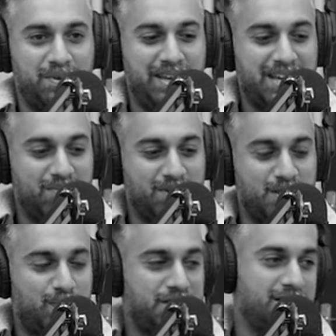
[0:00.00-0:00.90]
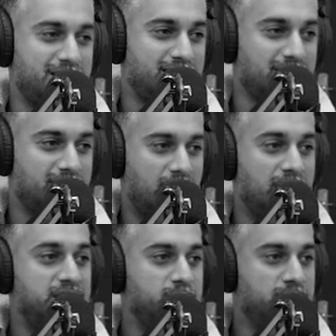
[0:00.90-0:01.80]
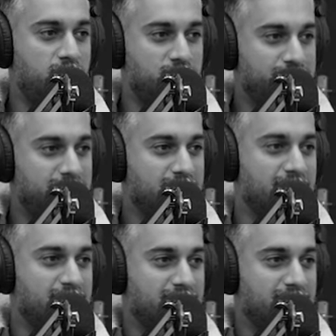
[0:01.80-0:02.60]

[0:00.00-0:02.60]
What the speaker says: AML specialist, anti-money laundering.